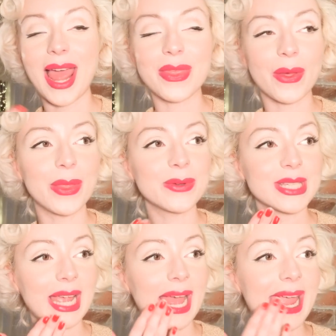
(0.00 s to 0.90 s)
I thought there
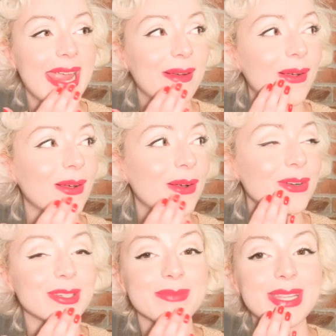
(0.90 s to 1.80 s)
was like a hair
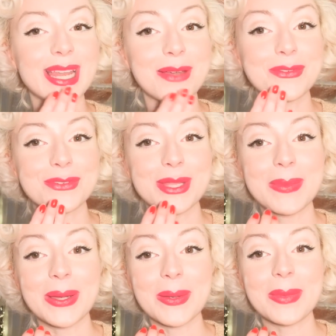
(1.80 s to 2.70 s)
or something and it was really
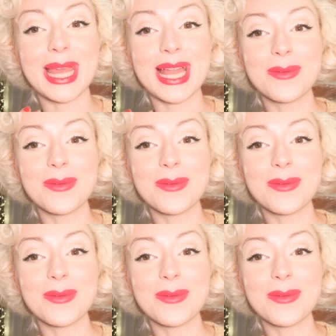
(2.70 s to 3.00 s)
bugging me.